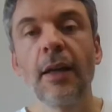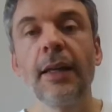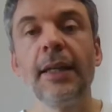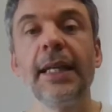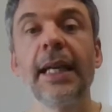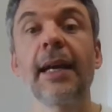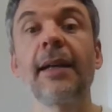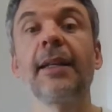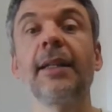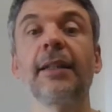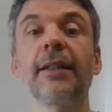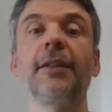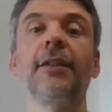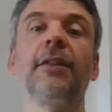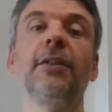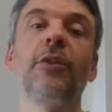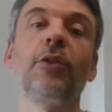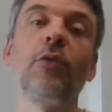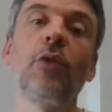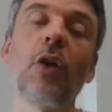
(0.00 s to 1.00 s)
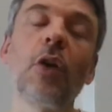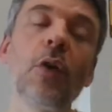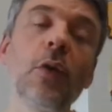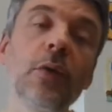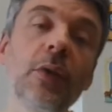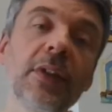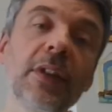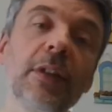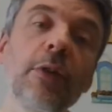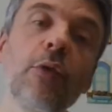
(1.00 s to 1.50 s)
Yannick
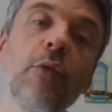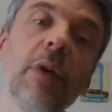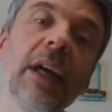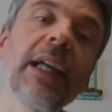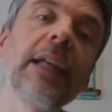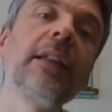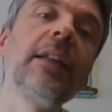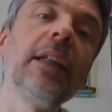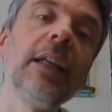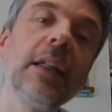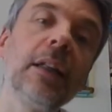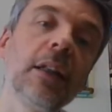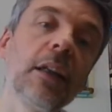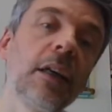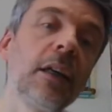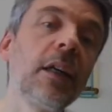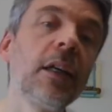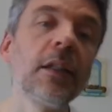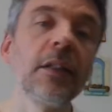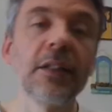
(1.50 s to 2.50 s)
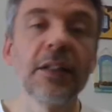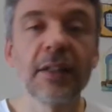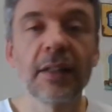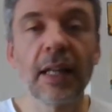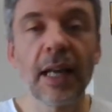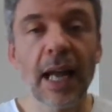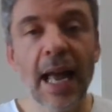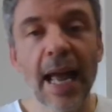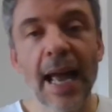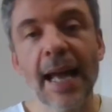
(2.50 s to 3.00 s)
grows and quickly learns
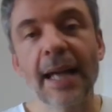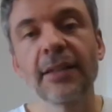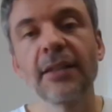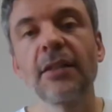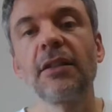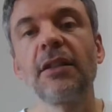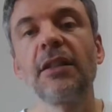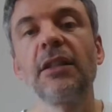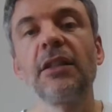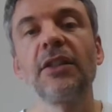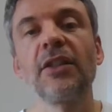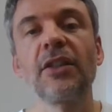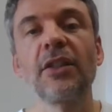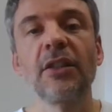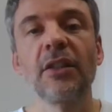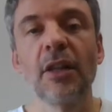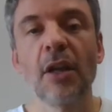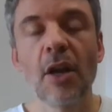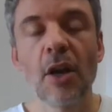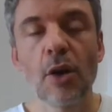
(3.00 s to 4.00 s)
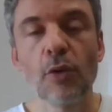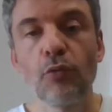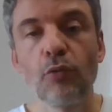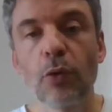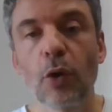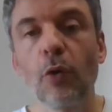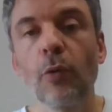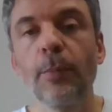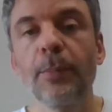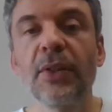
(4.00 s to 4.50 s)
the hazardous
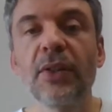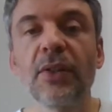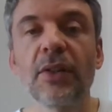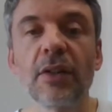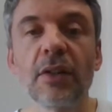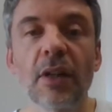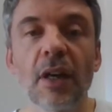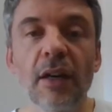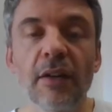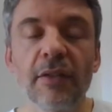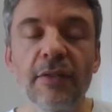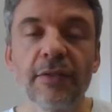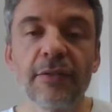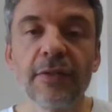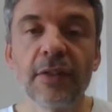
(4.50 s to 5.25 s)
ropes of